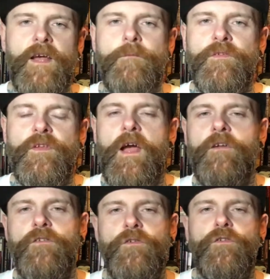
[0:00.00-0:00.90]
Andy
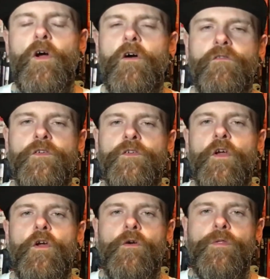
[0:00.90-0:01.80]
Nyman's character is
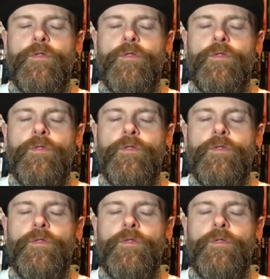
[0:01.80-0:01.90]
offered